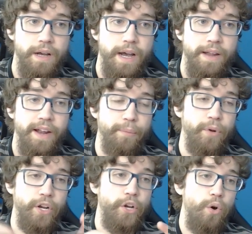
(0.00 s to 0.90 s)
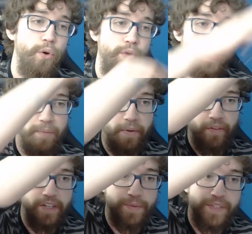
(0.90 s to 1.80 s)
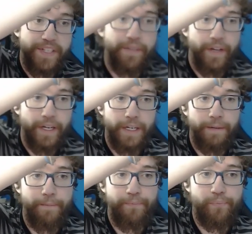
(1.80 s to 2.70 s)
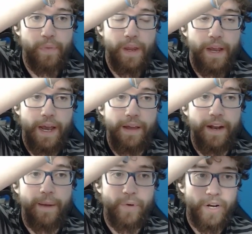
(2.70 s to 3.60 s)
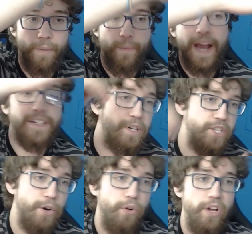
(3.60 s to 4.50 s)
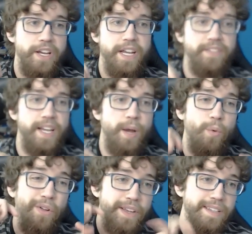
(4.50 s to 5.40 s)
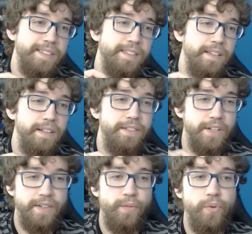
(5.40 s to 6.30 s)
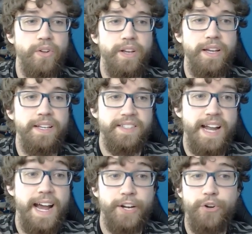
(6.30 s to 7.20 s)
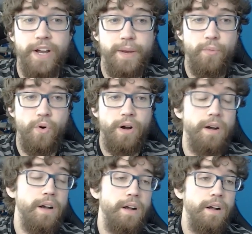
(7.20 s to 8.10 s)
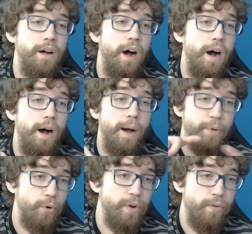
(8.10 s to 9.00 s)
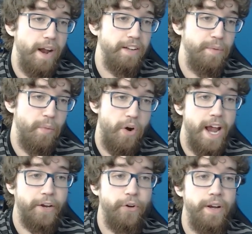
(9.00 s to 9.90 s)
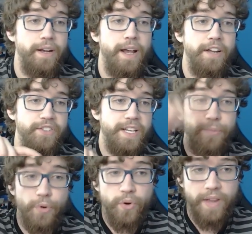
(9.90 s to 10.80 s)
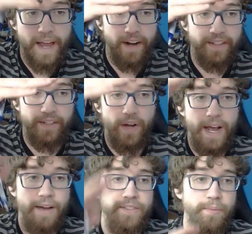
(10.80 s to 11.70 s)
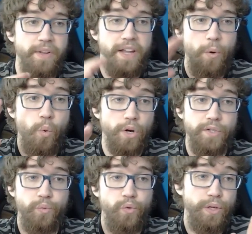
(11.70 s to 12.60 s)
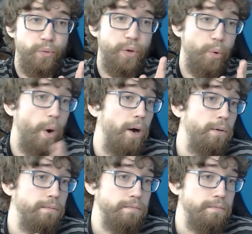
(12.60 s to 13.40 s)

and then I'm gonna go and write something very specific, and then I'm gonna come back to my general idea and say, well, this doesn't really isn't accurate anymore. Uh, I'm going to rewrite it to be more accurate and just keep doing that until I have something that works really, really well.